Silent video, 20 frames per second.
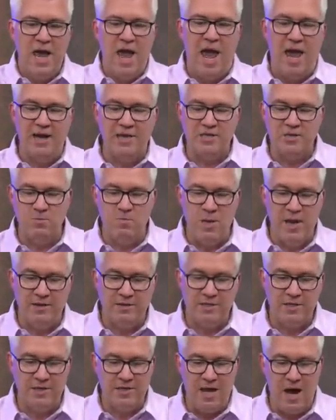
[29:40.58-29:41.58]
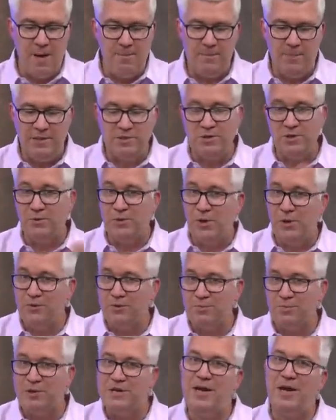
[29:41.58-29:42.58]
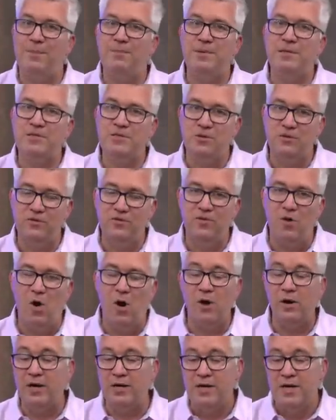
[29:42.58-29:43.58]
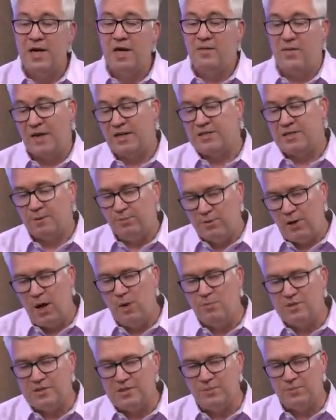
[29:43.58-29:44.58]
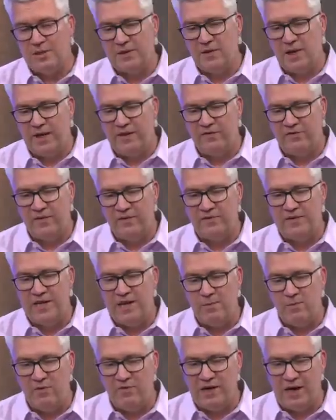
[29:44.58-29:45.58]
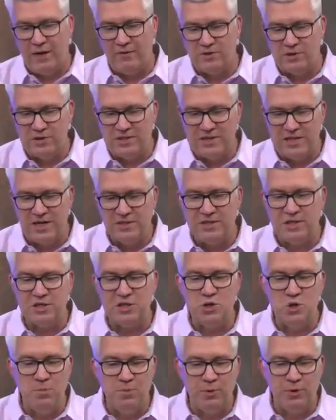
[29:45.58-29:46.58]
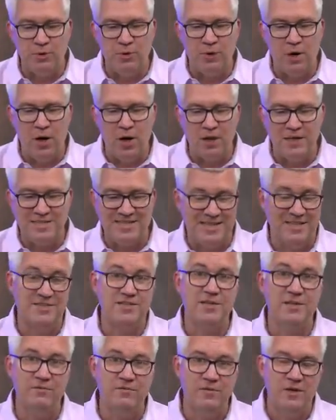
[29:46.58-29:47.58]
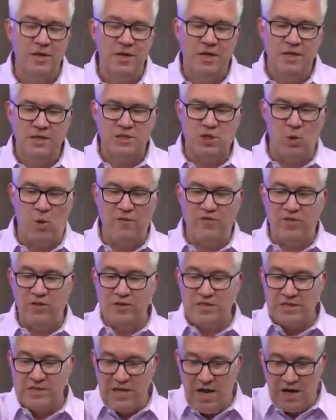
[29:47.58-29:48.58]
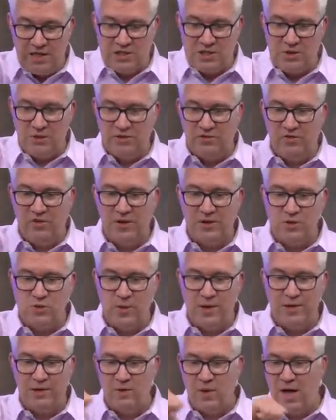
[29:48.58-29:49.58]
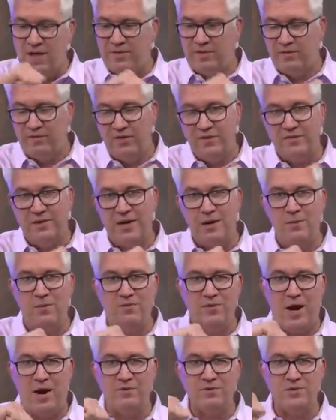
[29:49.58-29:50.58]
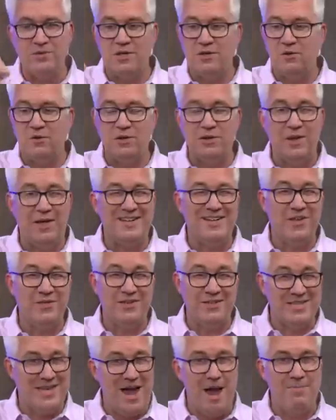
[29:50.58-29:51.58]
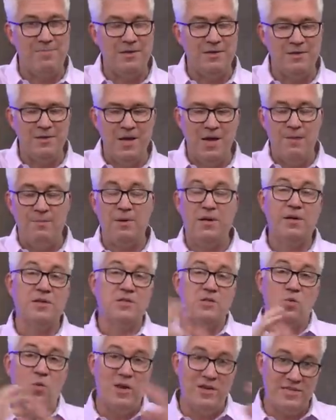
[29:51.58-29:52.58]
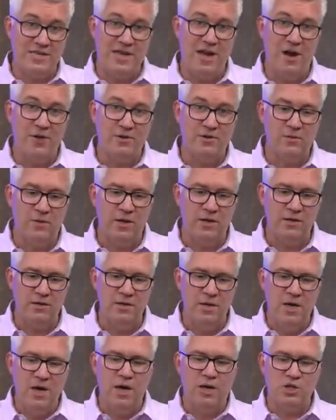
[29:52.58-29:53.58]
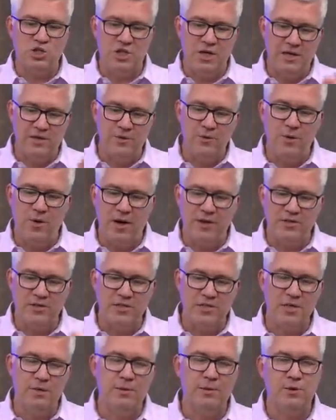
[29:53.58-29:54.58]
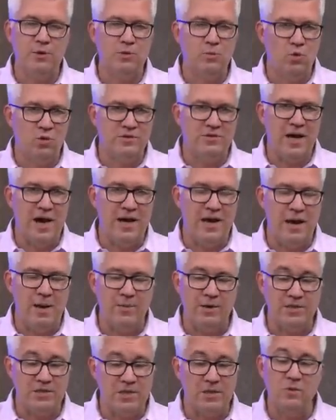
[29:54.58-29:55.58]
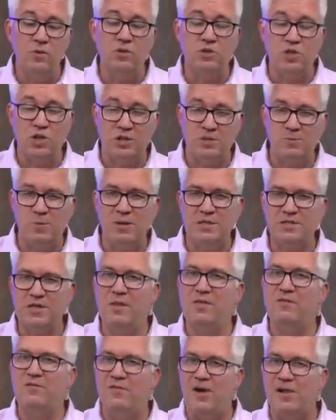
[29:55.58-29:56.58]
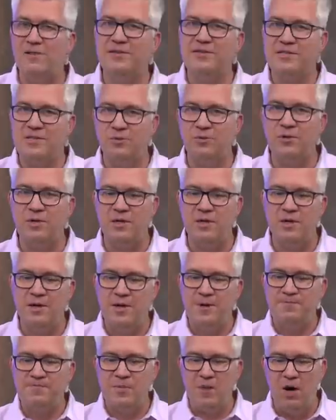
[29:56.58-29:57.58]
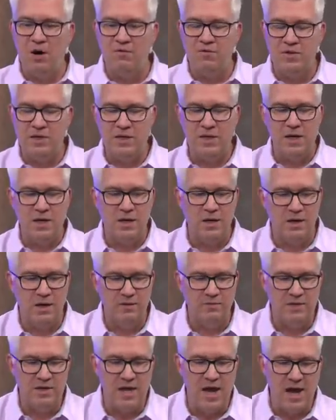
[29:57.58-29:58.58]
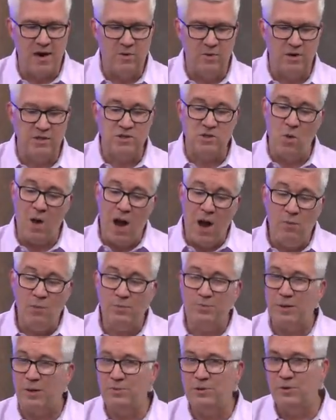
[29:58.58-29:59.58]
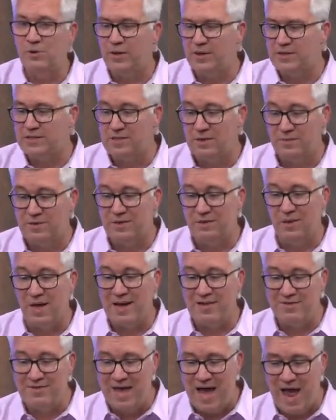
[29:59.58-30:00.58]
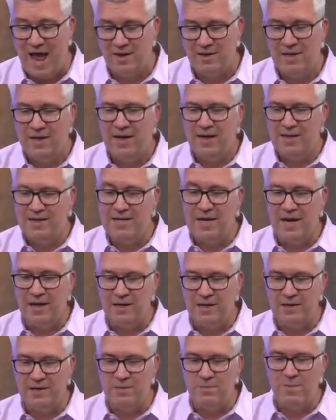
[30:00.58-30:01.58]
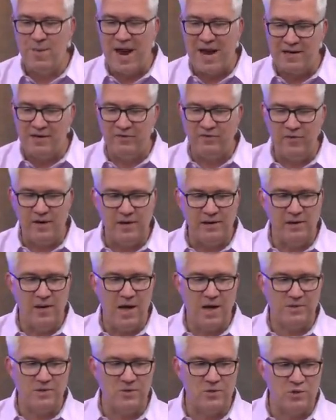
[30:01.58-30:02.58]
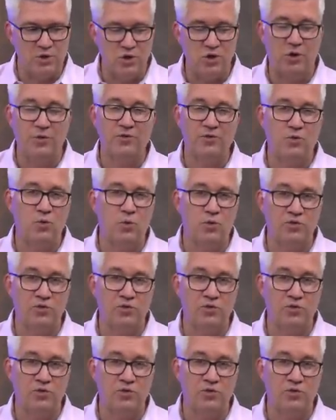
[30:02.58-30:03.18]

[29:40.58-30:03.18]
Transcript: And it's meant to not be too close, but not be too far. And that's the problem with something like a fifty-day moving average. It's not super uh, sensitive. So if the stock starts fluctuating a lot, the fifty-day moving average is going to look like nothing's happened because of the way it's calculated. A chandelier exit is going to be a little more dynamic. It's going to adjust based on the volatility of the, uh, of the equity. So I would probably look at something like that. And again, hit the magnifying glass or the chart school